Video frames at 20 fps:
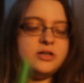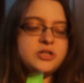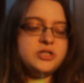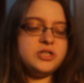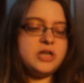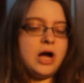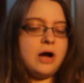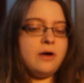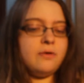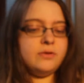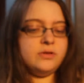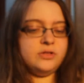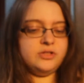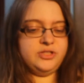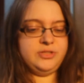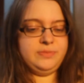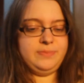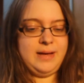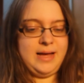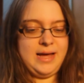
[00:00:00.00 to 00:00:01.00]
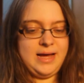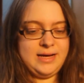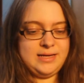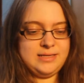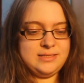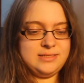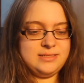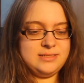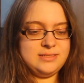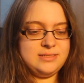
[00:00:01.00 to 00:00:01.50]

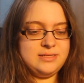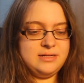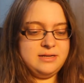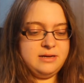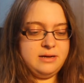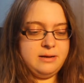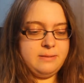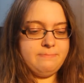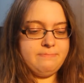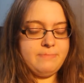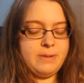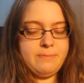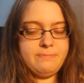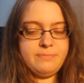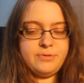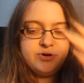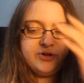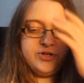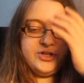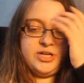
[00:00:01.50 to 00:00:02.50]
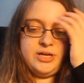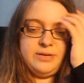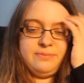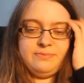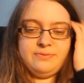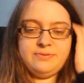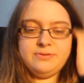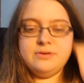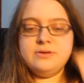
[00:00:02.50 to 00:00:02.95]
DxDxD membership.